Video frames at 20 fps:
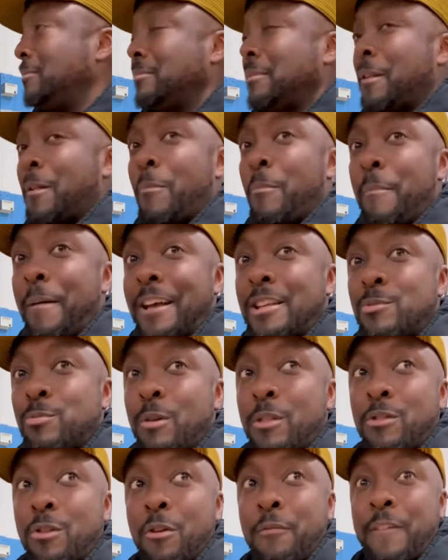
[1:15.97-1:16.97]
mess with
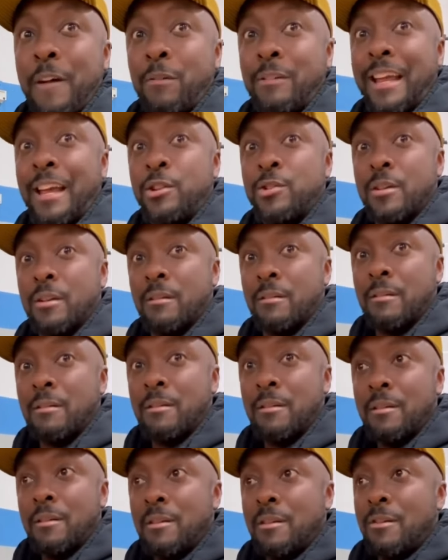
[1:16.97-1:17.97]
your foundation
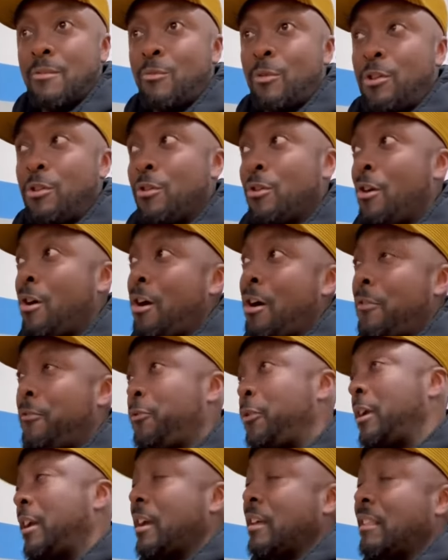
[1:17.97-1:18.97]
when you're all
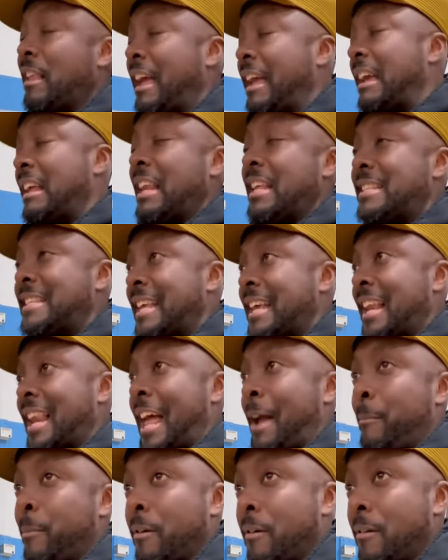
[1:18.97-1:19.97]
freaking like glitz and
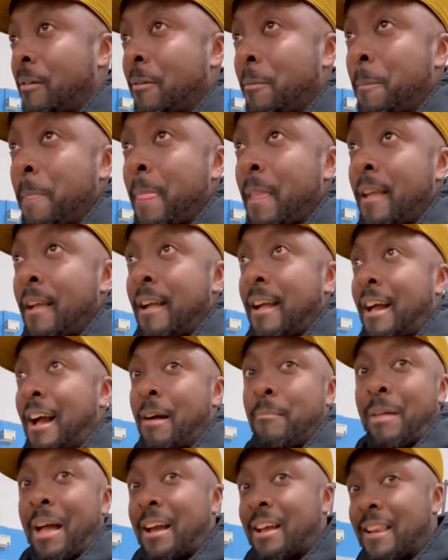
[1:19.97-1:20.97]
glamour. I'm
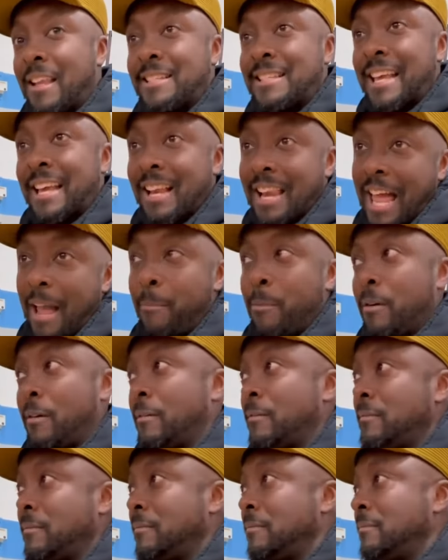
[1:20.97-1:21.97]
not glitz and glamour.
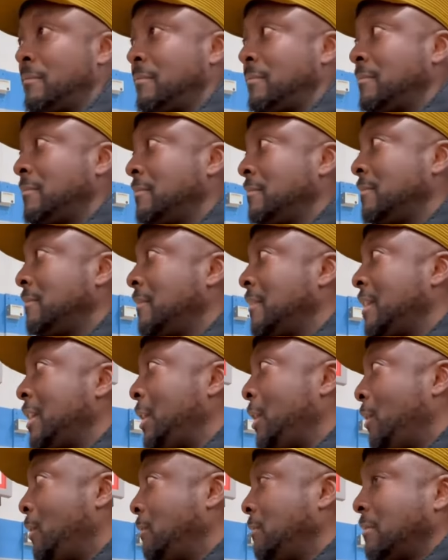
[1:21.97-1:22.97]
You
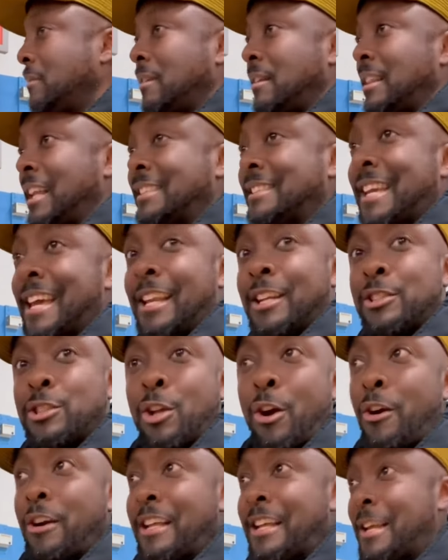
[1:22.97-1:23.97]
know, let's get it
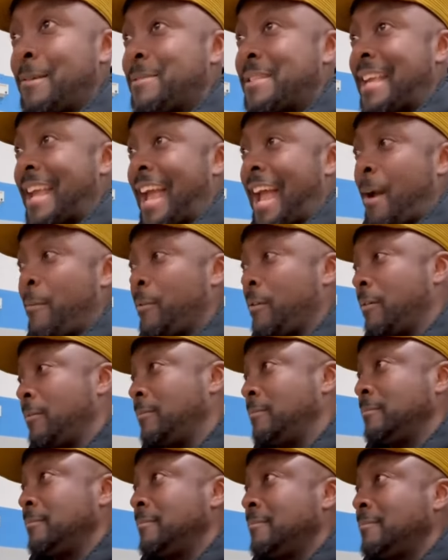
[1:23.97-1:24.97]
started. MC Hammer,
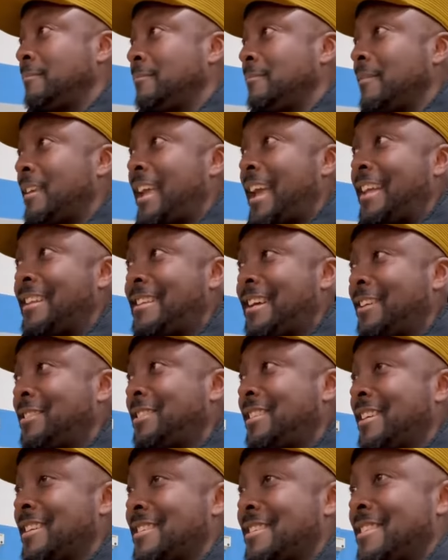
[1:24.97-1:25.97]
can't touch
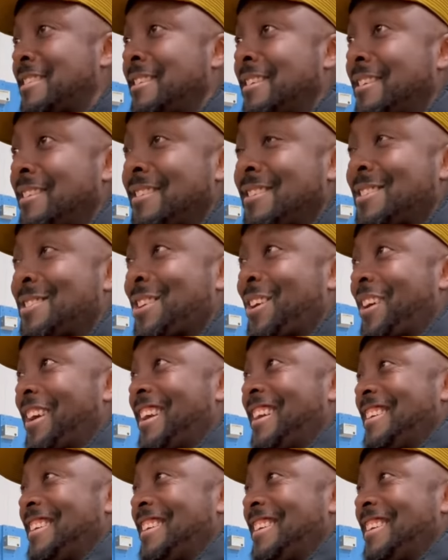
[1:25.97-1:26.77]
this. Sorry.